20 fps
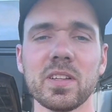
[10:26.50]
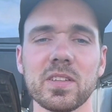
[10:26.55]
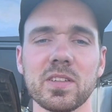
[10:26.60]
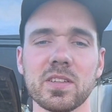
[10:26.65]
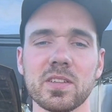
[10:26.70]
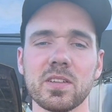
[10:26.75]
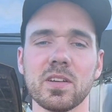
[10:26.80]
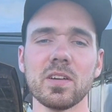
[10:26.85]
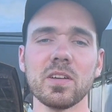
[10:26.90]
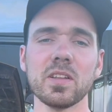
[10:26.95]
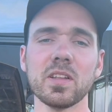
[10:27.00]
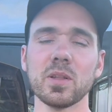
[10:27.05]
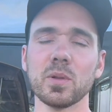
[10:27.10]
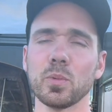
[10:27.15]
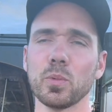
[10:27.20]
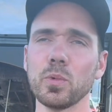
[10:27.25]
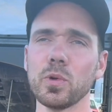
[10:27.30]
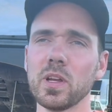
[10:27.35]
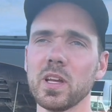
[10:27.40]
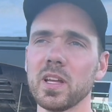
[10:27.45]
is done.
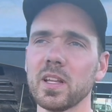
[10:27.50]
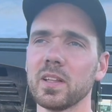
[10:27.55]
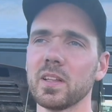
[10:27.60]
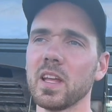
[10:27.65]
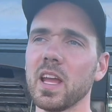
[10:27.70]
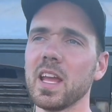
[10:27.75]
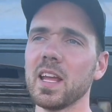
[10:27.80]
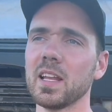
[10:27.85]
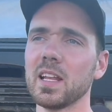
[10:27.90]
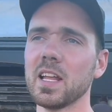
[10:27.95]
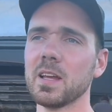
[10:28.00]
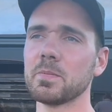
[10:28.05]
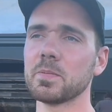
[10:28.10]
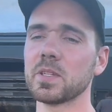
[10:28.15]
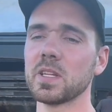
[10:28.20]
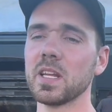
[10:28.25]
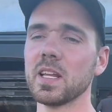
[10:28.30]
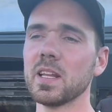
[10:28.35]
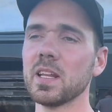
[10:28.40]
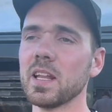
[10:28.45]
We had 8 laps
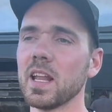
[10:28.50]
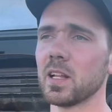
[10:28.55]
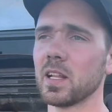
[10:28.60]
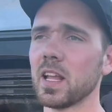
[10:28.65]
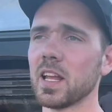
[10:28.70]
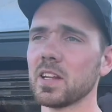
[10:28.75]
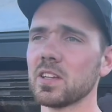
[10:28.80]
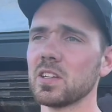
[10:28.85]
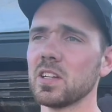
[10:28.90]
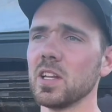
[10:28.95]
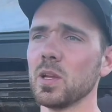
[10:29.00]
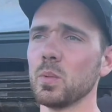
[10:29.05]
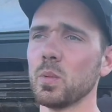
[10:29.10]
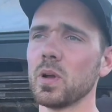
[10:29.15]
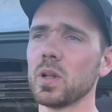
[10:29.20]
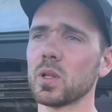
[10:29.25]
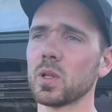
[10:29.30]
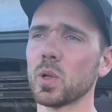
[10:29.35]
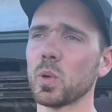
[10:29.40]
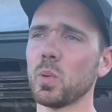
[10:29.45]
in. It actually
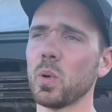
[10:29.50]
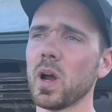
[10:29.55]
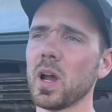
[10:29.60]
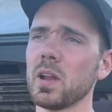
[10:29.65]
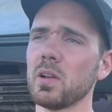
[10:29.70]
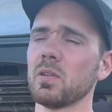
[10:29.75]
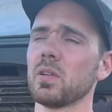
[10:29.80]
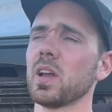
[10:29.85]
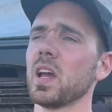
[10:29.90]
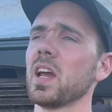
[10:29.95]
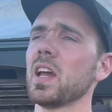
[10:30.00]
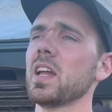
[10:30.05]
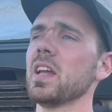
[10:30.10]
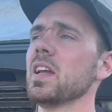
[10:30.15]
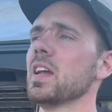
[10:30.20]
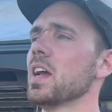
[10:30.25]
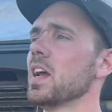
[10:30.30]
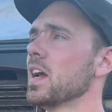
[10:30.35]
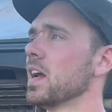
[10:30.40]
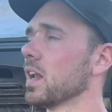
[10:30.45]
went quite okay.
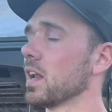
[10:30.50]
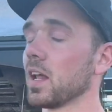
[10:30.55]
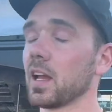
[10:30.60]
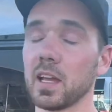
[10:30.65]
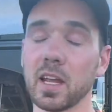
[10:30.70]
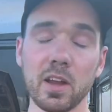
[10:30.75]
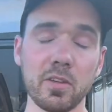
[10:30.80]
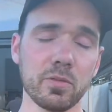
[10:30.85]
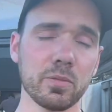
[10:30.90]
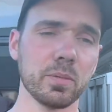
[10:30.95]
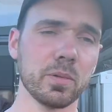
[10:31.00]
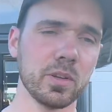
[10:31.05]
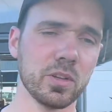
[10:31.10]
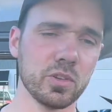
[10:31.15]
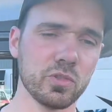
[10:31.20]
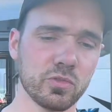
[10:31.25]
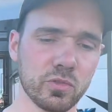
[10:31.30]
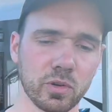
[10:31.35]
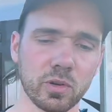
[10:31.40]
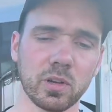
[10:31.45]
Like everybody's
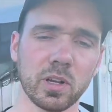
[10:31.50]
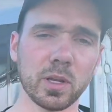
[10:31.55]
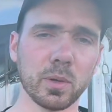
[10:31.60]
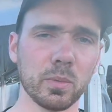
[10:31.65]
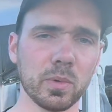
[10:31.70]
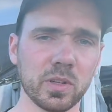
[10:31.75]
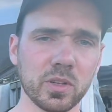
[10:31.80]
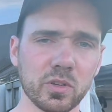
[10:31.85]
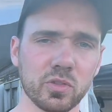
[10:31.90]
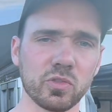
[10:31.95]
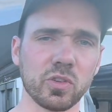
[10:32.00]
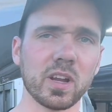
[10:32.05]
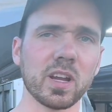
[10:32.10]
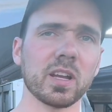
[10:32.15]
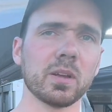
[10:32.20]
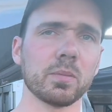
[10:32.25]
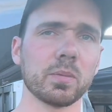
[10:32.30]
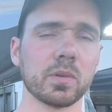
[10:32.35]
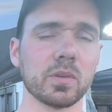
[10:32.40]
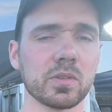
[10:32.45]
struggling with the track
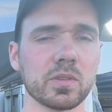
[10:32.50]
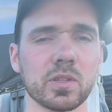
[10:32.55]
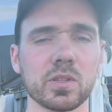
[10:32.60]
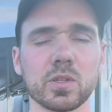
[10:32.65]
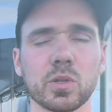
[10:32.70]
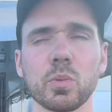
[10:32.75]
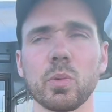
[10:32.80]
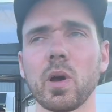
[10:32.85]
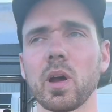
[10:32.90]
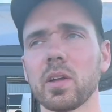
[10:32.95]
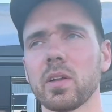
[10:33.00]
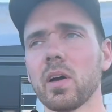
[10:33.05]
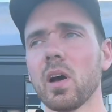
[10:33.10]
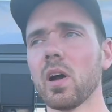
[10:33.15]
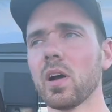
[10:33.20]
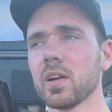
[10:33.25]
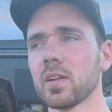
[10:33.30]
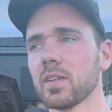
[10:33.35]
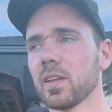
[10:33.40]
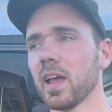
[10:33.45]
because it's quite
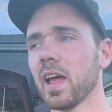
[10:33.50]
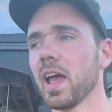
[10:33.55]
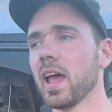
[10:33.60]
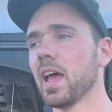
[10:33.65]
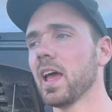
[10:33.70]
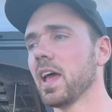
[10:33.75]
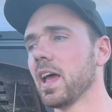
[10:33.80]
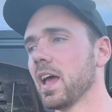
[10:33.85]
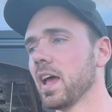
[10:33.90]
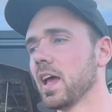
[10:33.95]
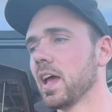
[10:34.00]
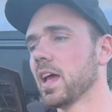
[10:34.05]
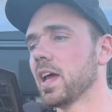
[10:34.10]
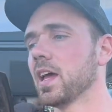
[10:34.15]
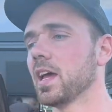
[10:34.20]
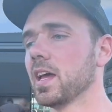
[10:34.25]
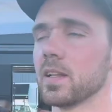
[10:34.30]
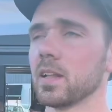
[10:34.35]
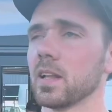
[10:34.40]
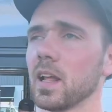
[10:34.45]
hard.
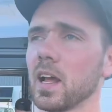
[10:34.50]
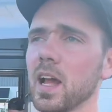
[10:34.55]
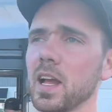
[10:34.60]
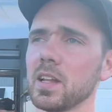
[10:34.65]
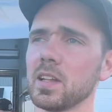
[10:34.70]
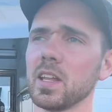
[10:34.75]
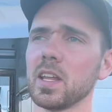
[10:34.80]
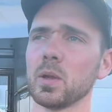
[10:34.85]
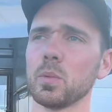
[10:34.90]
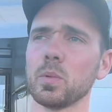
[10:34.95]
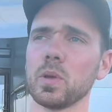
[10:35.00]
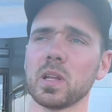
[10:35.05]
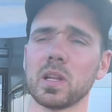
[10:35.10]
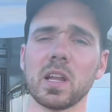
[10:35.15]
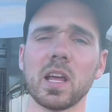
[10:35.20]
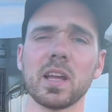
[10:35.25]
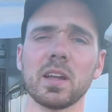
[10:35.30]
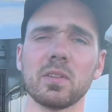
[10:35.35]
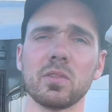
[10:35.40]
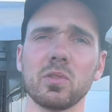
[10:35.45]
And I think we had
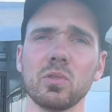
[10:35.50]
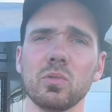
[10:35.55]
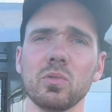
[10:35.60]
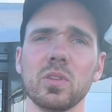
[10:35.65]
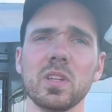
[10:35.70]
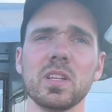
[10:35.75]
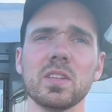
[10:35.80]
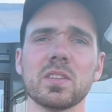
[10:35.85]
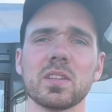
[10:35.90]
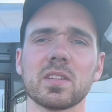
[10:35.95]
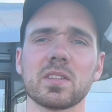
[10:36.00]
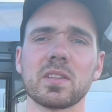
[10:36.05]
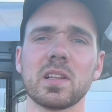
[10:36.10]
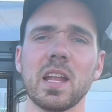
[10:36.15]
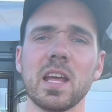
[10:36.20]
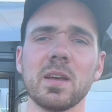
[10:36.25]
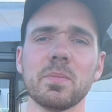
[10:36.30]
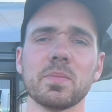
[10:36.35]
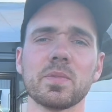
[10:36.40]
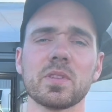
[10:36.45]
like 2 decent
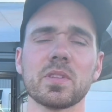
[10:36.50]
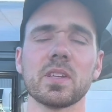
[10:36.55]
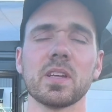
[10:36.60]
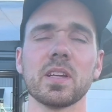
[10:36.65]
laps.